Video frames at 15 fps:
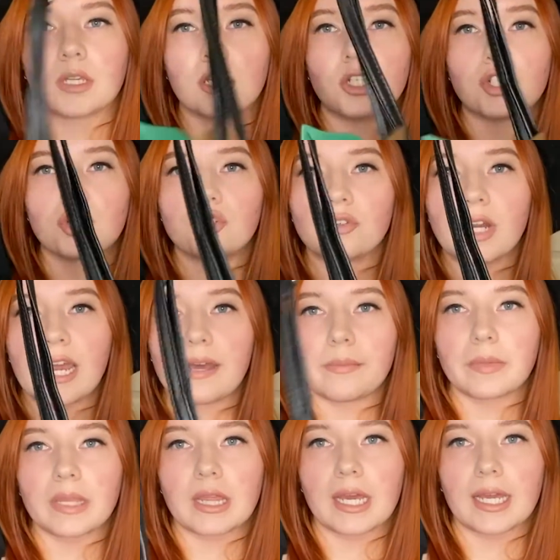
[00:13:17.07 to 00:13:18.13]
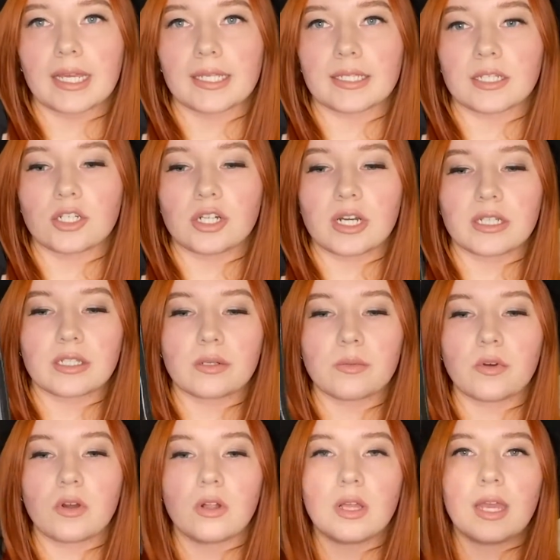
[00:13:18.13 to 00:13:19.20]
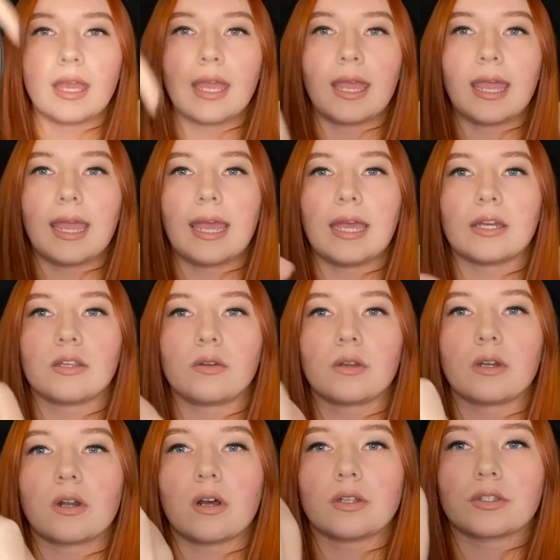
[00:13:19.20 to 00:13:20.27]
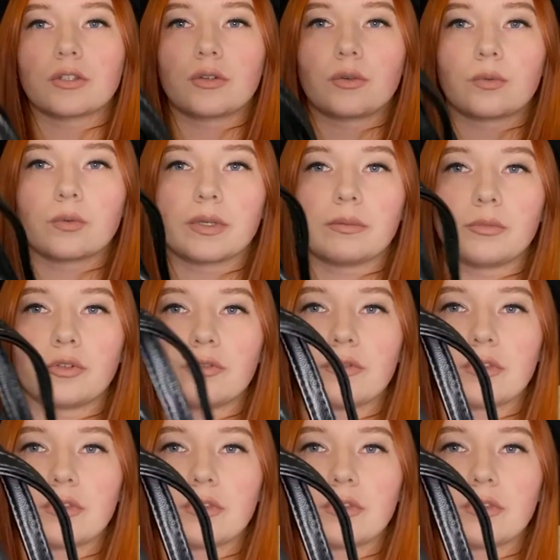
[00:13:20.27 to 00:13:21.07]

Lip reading: strap that is adjustable, and you can also remove